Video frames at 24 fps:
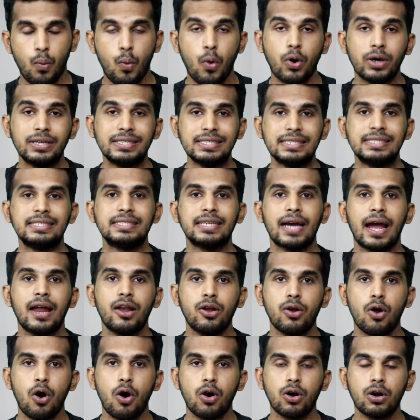What is
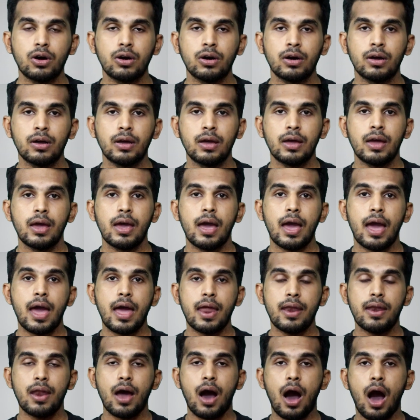child lock
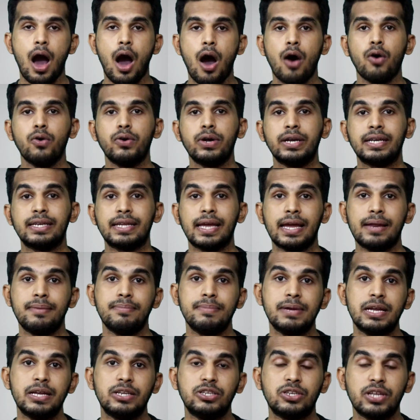and how it
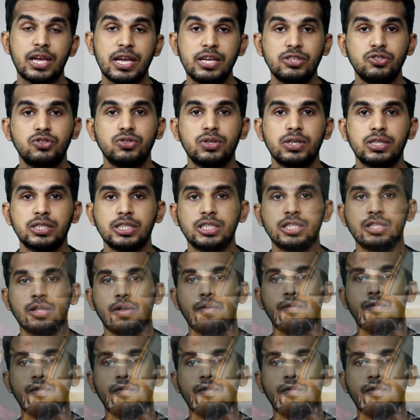can be dangerous